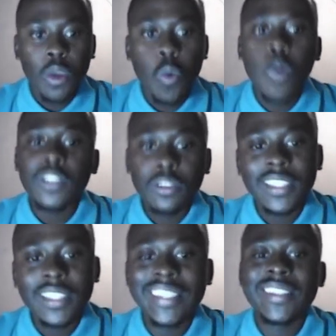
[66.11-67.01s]
One
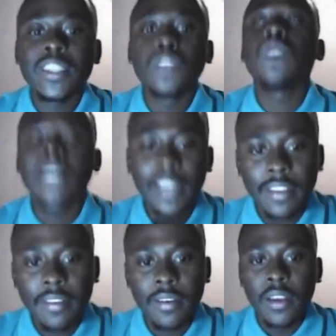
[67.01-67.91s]
doctor sees
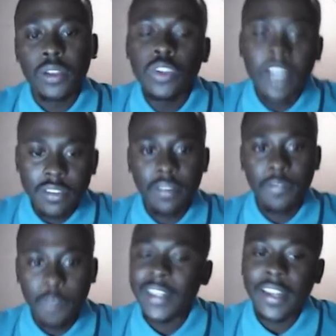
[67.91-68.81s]

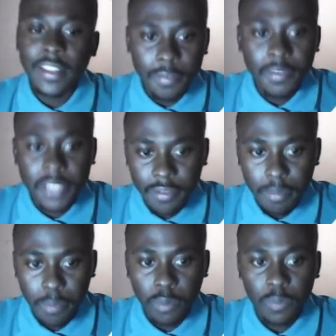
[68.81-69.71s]
2,457
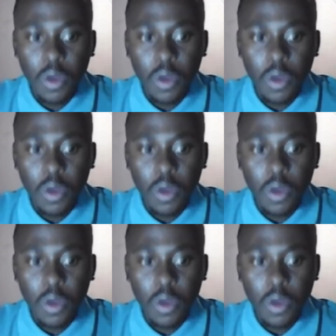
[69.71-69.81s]
people,